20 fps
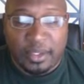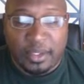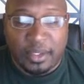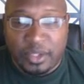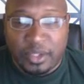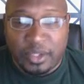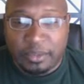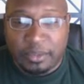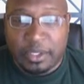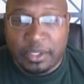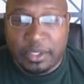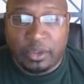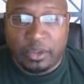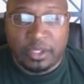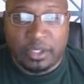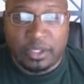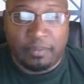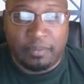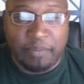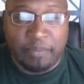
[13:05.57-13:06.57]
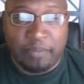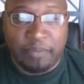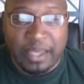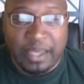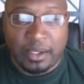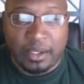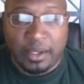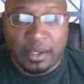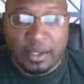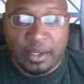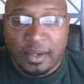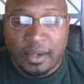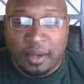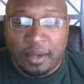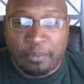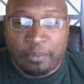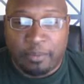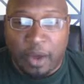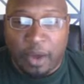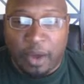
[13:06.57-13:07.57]
Okay, the gym's there to make
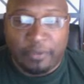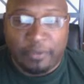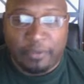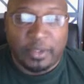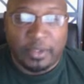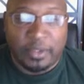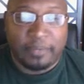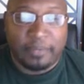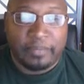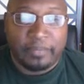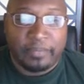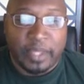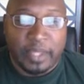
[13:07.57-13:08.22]
a profit,